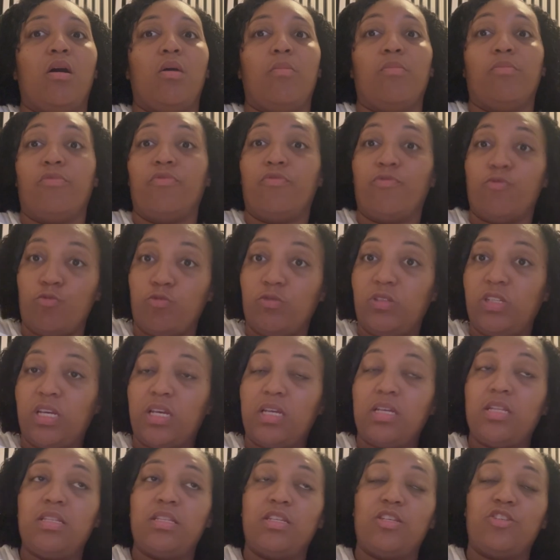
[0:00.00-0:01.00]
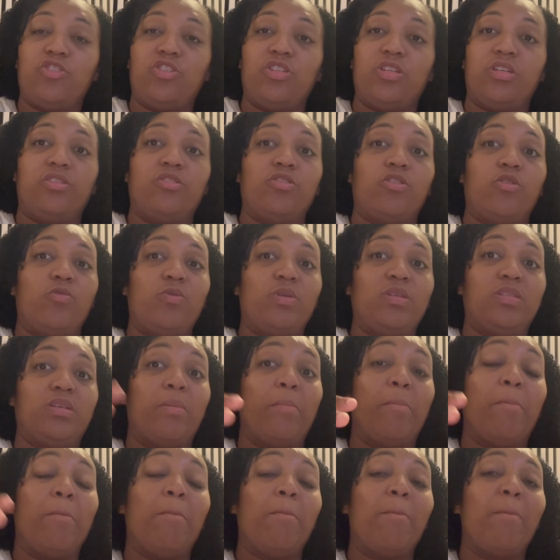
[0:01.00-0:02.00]
14 this year, so it's a
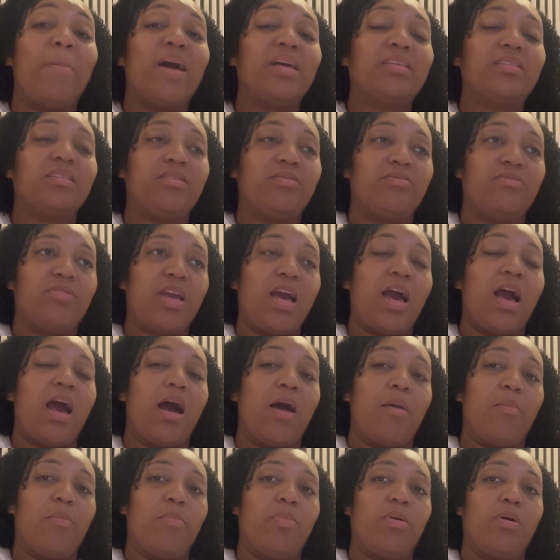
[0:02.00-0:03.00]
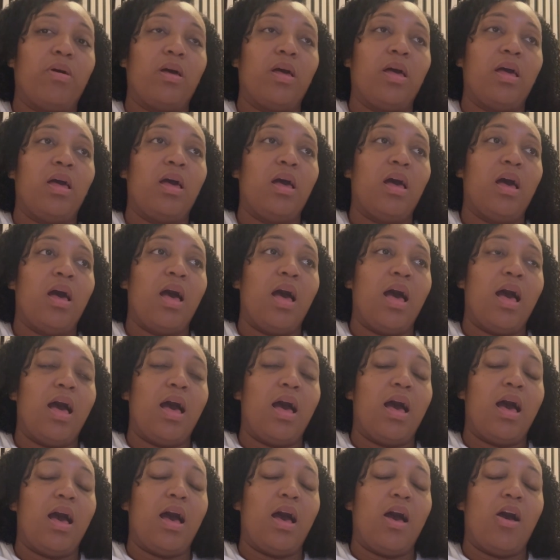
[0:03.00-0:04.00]
massive gap.
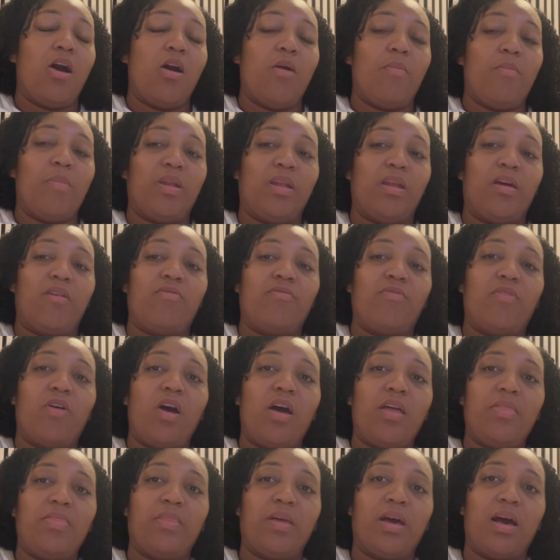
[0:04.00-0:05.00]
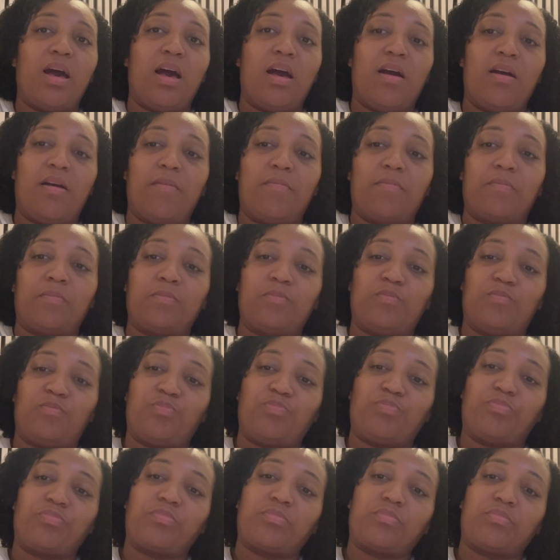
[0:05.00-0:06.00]
And I find that
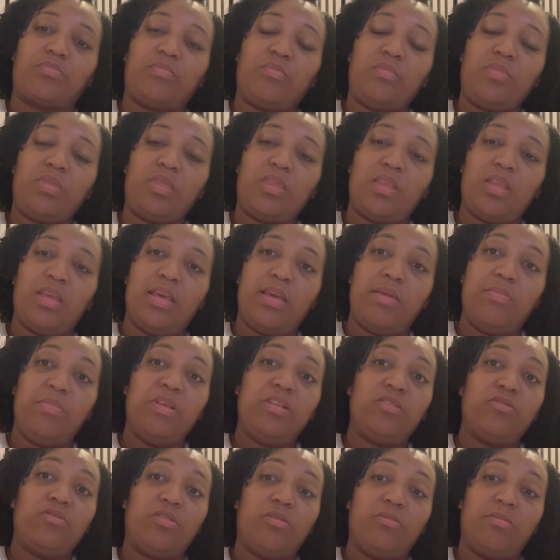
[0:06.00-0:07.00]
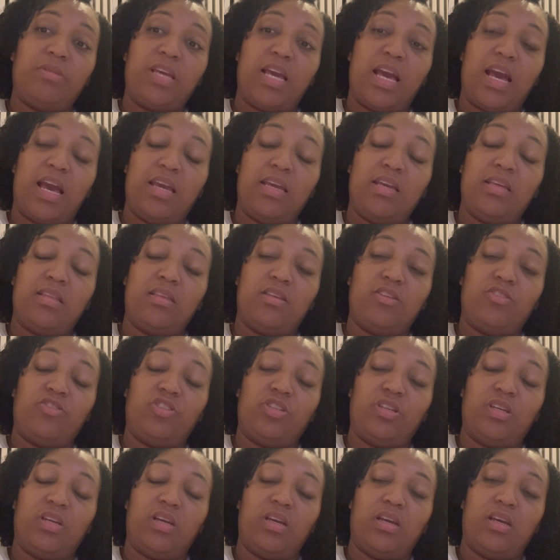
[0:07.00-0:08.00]
Imi's going to be 8
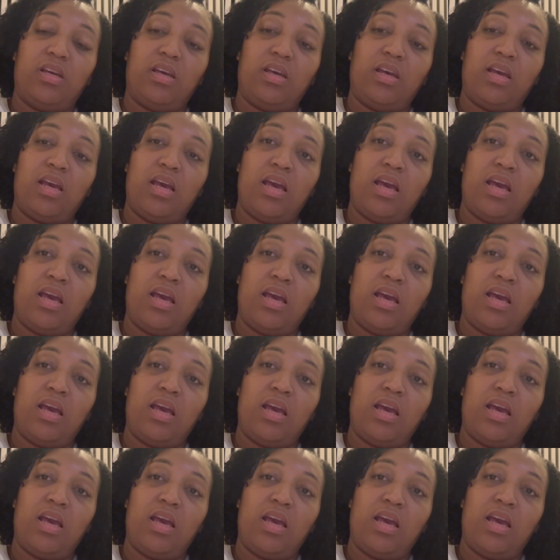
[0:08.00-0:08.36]
this year,